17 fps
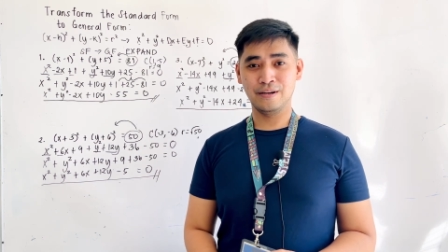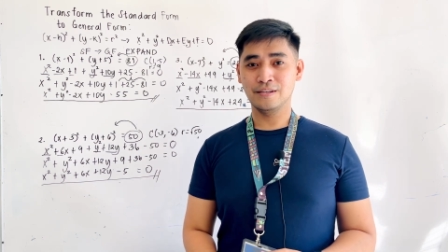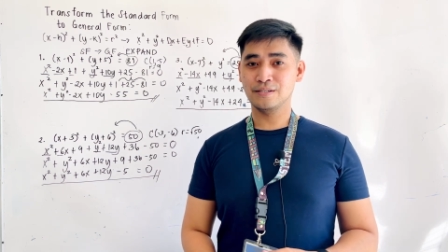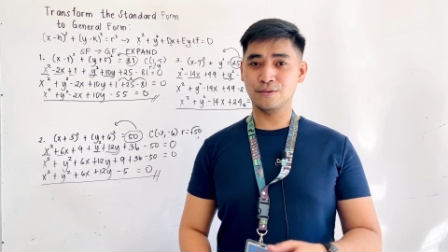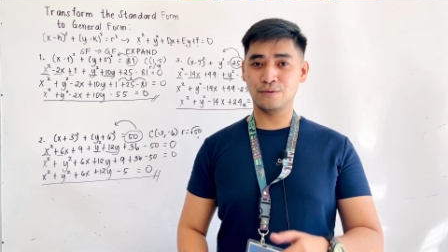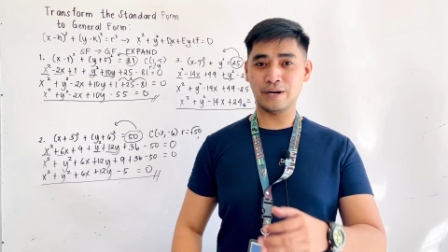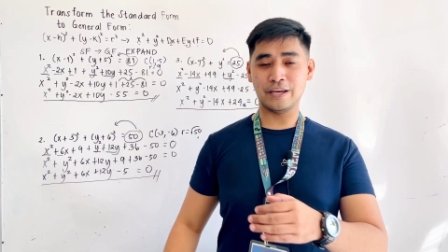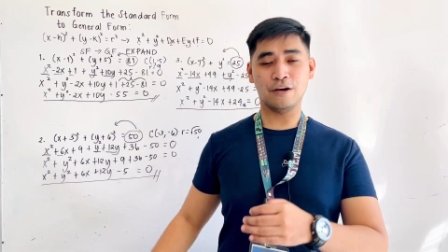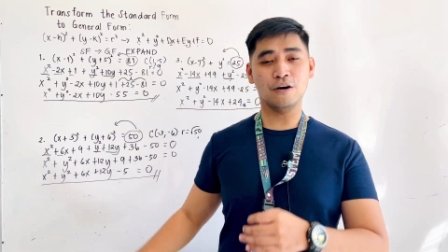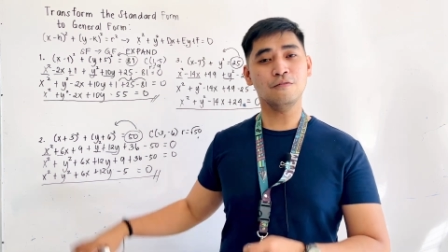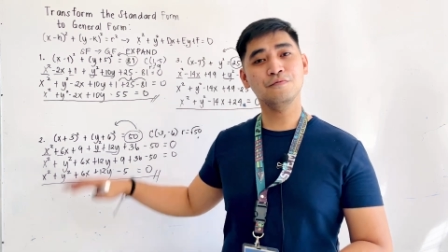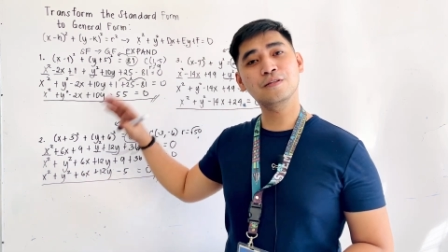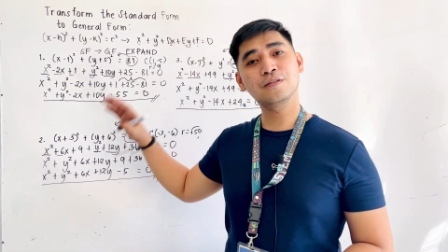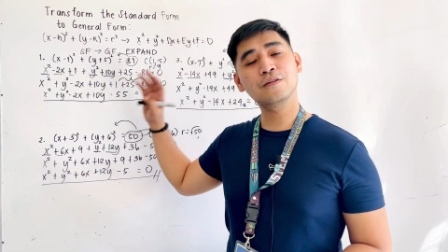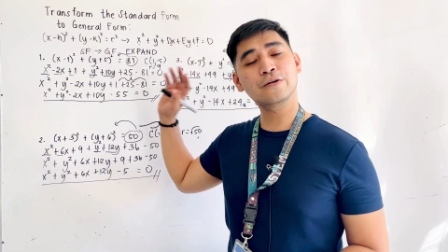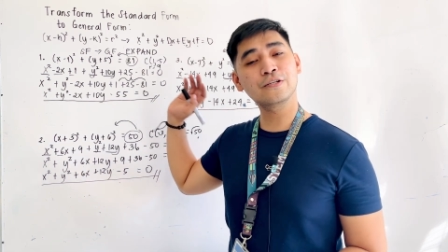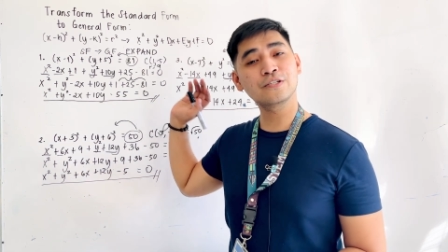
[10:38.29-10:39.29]
So I hope you
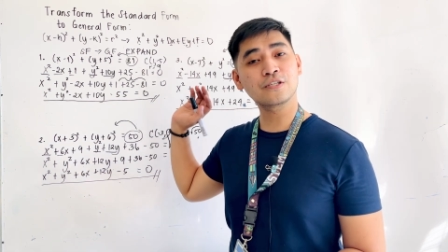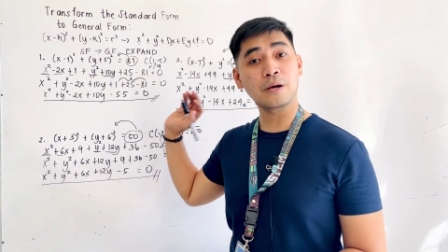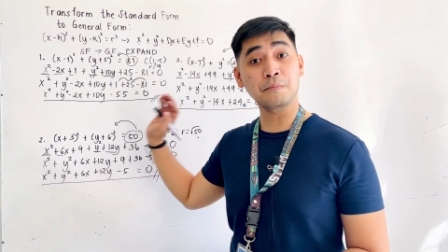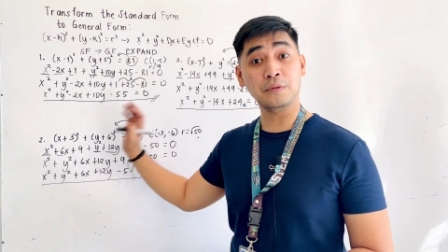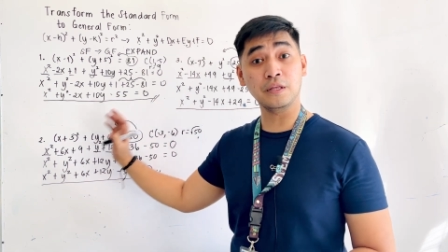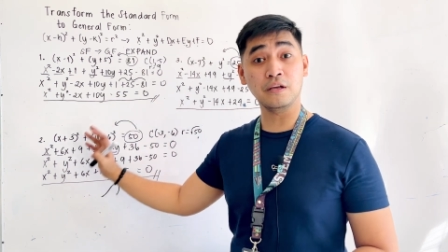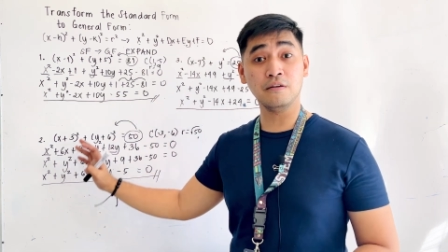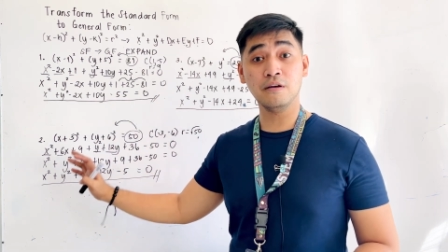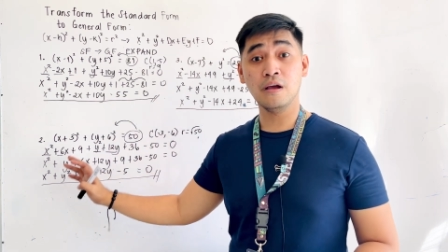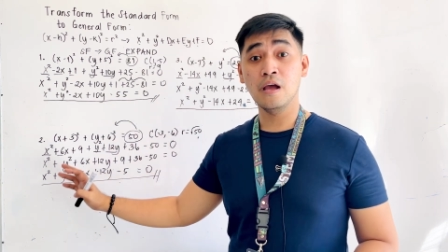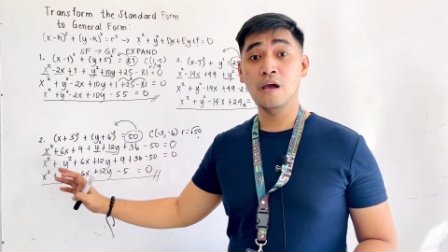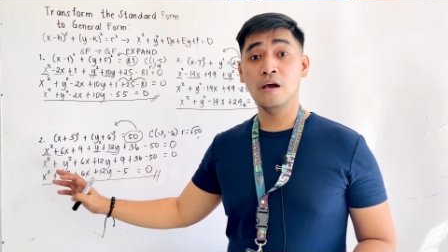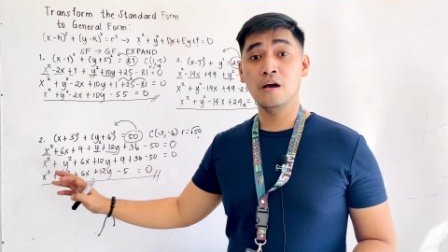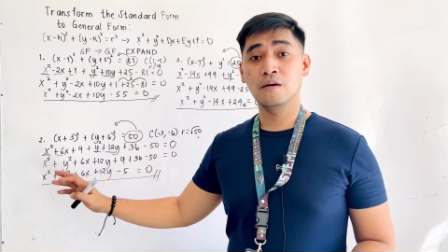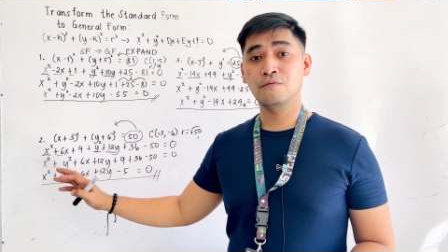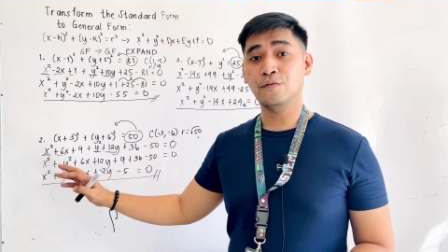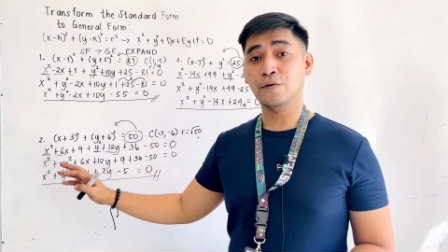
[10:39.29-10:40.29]
learned something
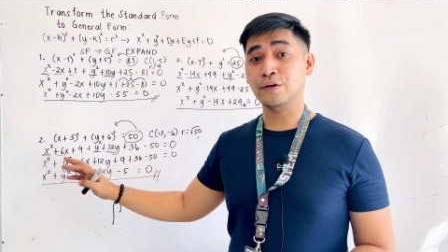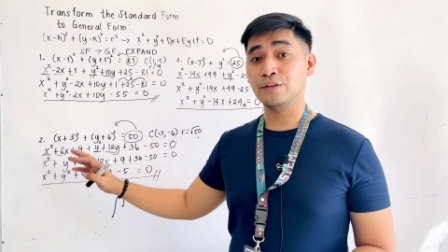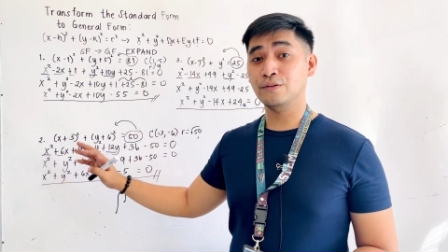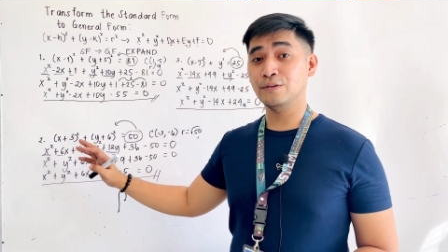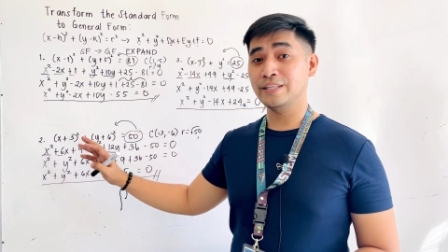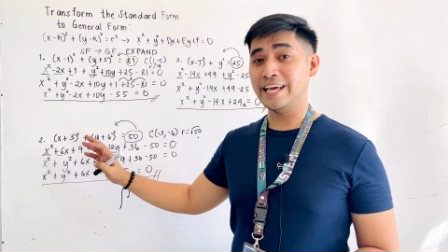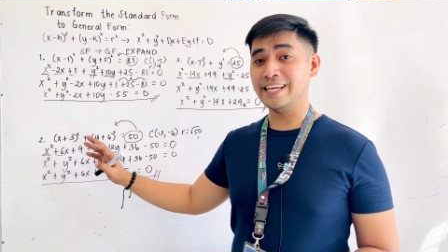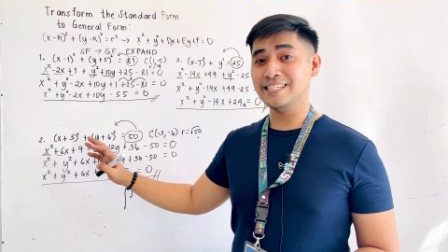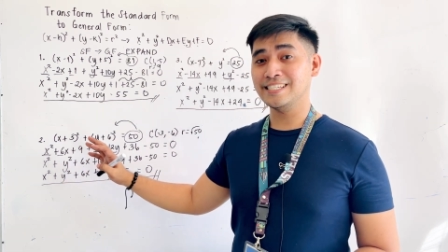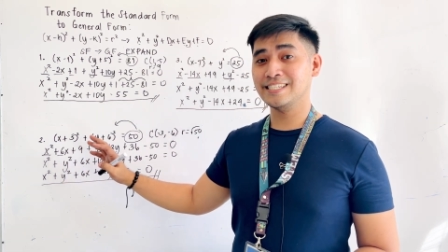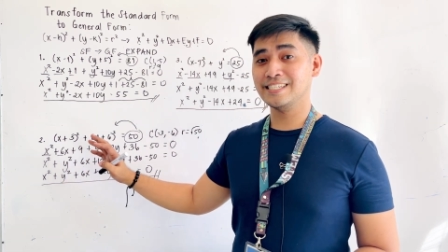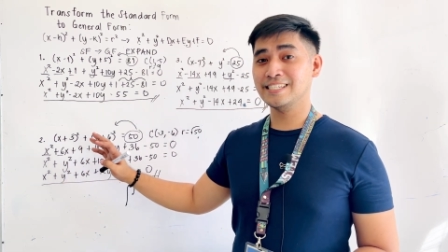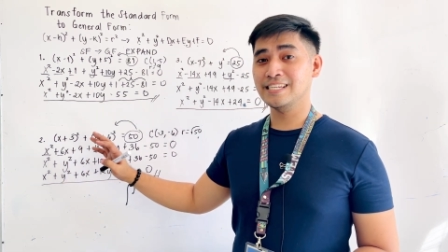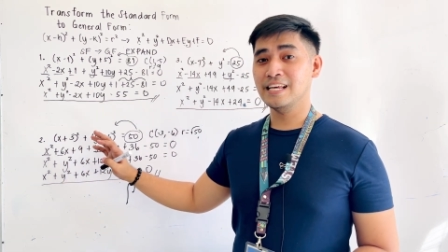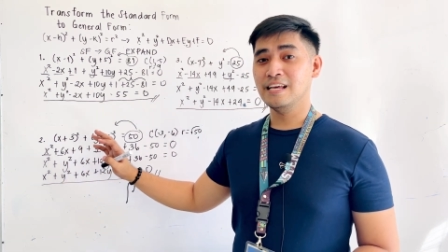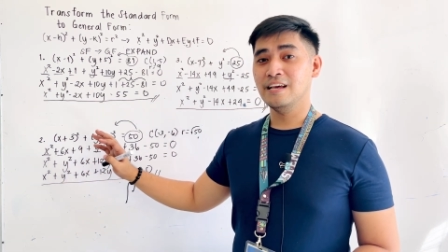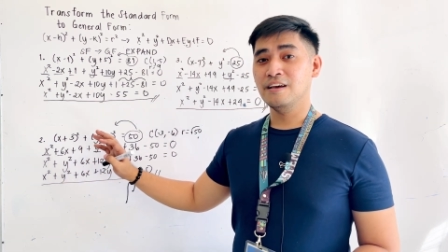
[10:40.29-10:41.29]
for
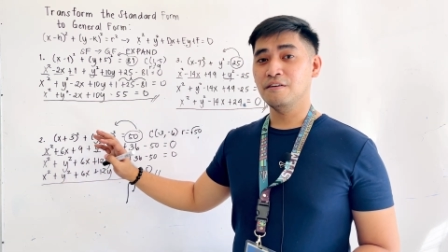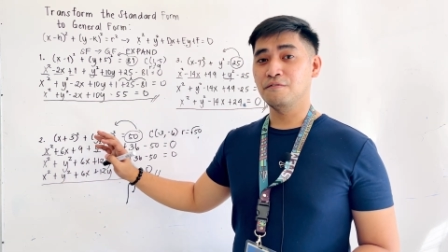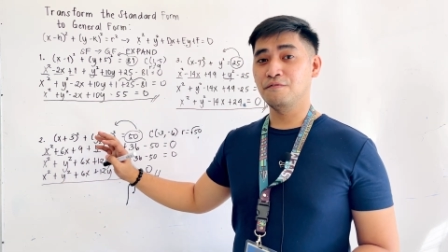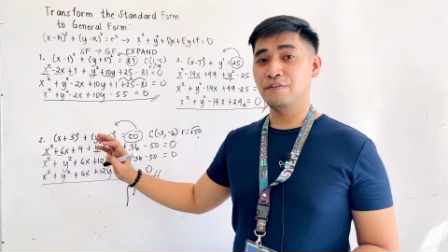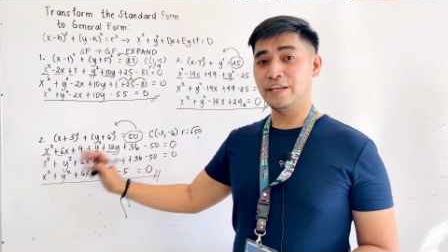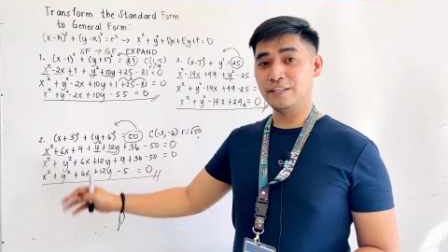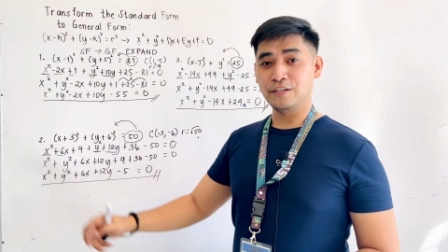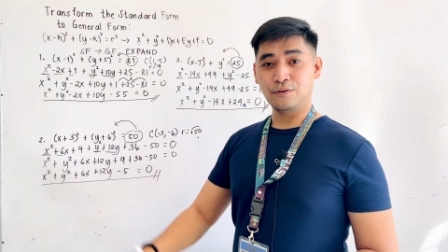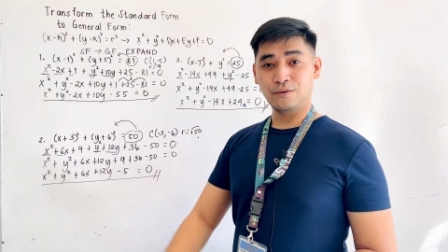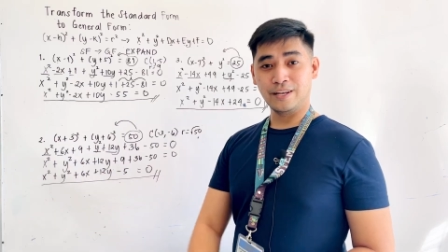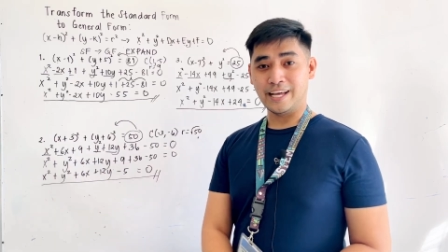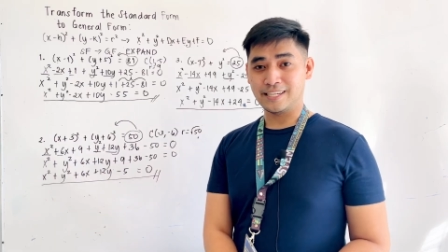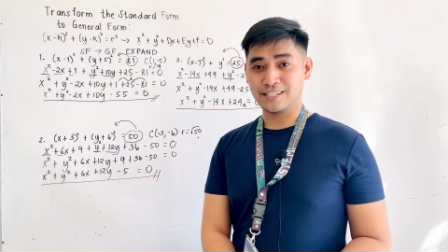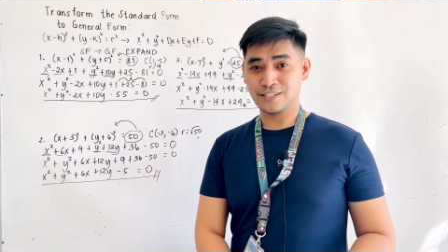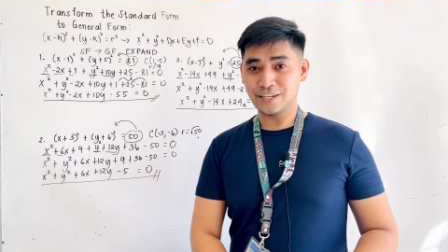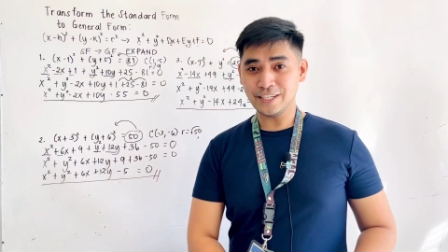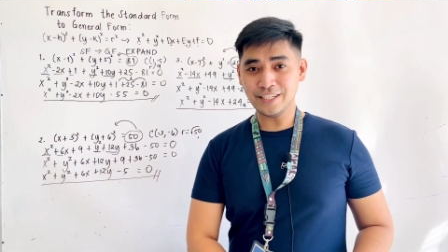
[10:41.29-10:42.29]
today's video
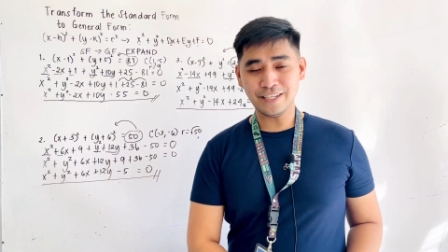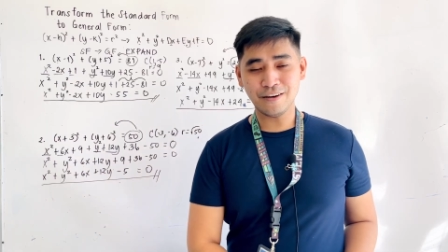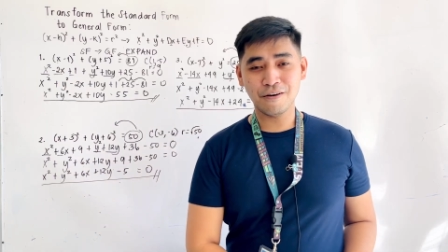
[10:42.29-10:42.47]
lesson.